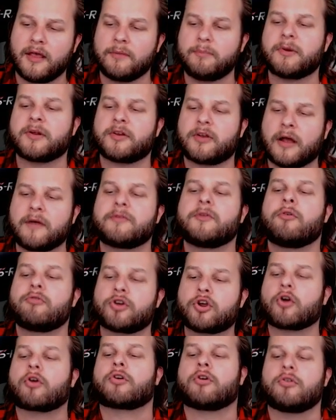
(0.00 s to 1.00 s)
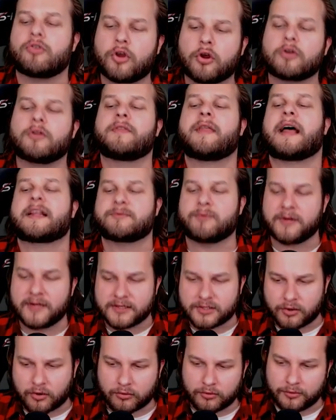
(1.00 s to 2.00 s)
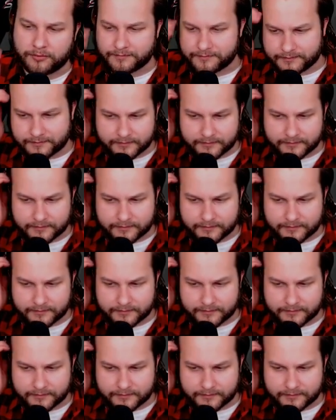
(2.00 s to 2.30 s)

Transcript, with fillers: But a, no girdle, girdle. That's what it is. Girdle.